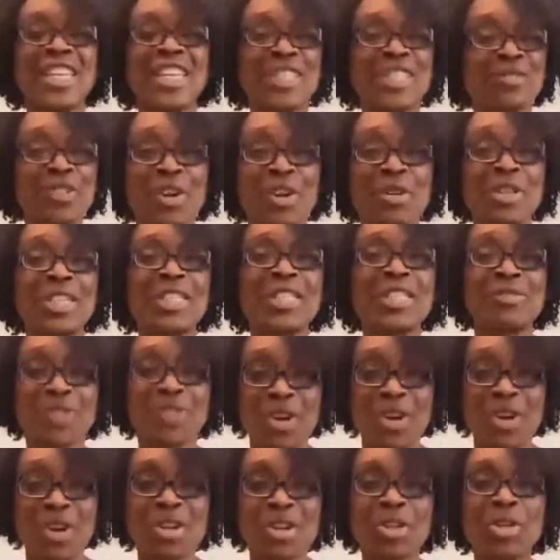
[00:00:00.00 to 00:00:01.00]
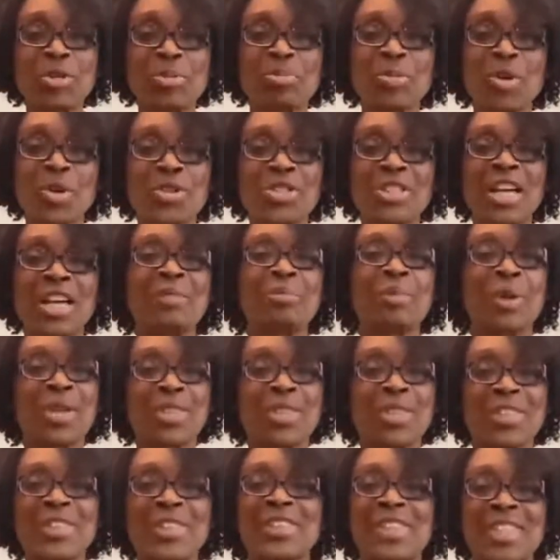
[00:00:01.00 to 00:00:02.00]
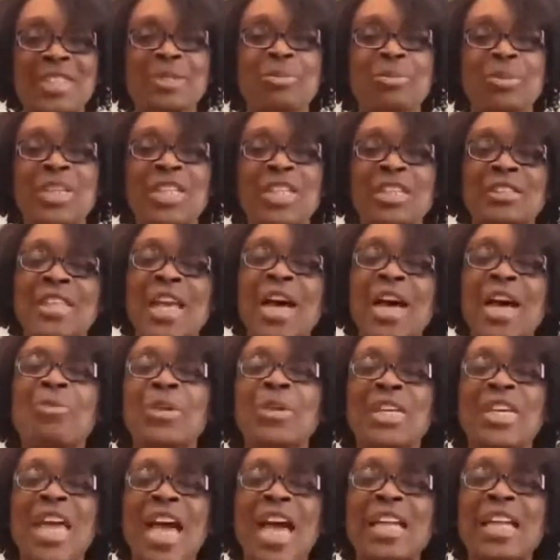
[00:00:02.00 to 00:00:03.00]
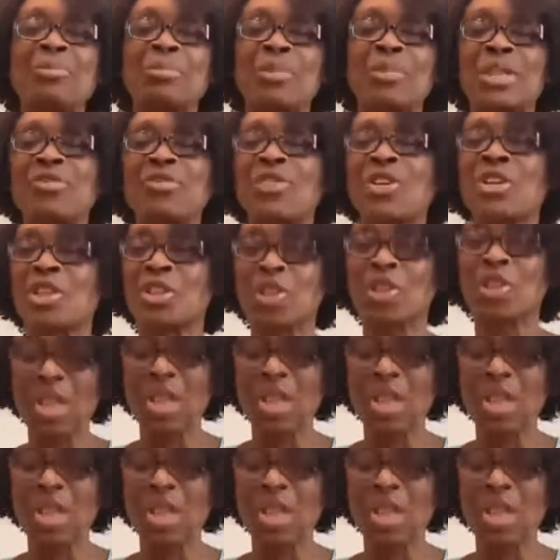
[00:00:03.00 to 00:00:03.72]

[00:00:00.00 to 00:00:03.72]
He's very good most times, but that week, he hadn't been very